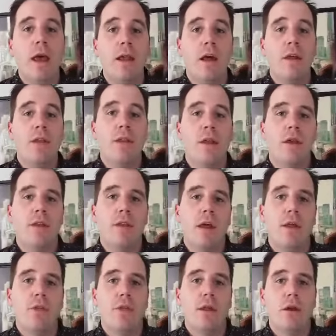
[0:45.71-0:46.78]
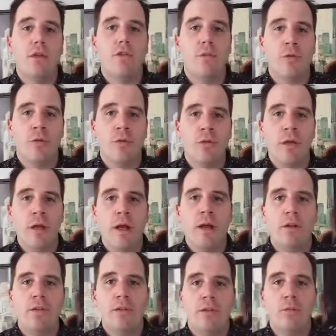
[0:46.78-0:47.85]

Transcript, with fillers: And I think that the Entrepreneur Alliance